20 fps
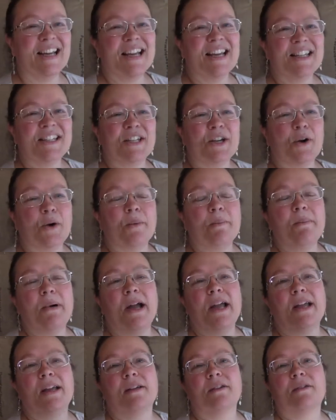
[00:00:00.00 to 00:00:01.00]
So
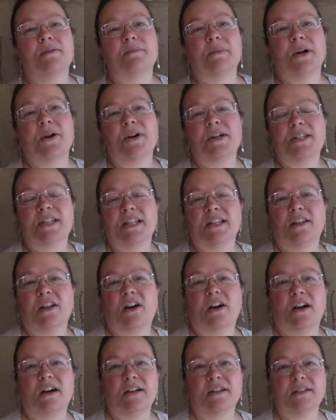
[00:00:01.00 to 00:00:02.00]
my
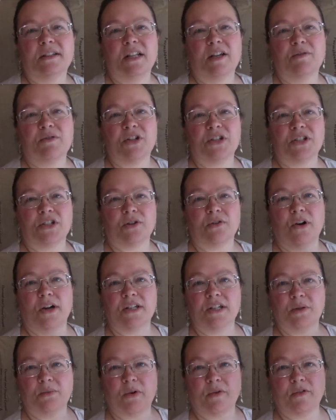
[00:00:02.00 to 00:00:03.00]
parents-in-law live just across
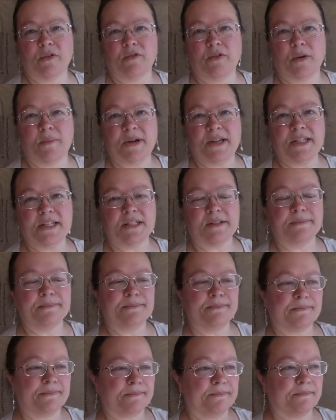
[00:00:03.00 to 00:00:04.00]
the river from us,
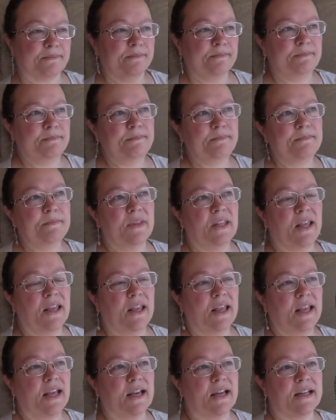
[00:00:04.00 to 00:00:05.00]

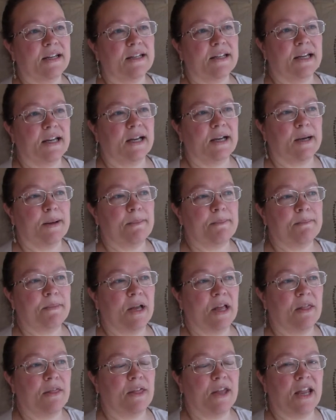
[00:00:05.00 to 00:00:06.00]
and
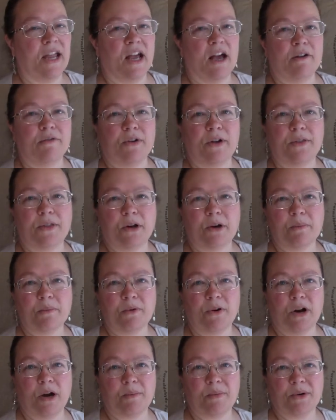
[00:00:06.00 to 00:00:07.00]
they have on their
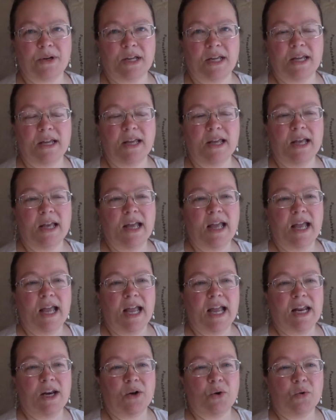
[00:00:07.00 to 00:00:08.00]
property
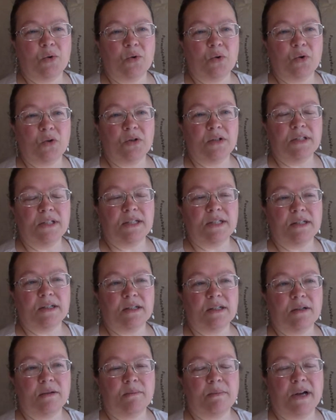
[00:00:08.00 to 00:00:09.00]
an old
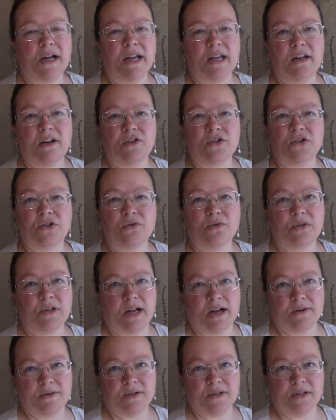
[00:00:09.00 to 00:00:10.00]
pioneer
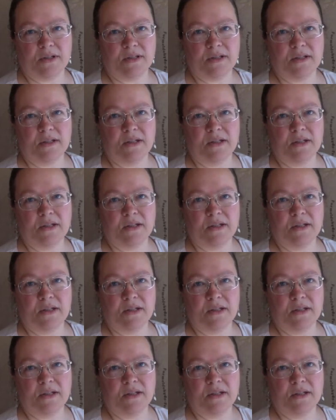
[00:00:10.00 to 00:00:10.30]
schoolhouse.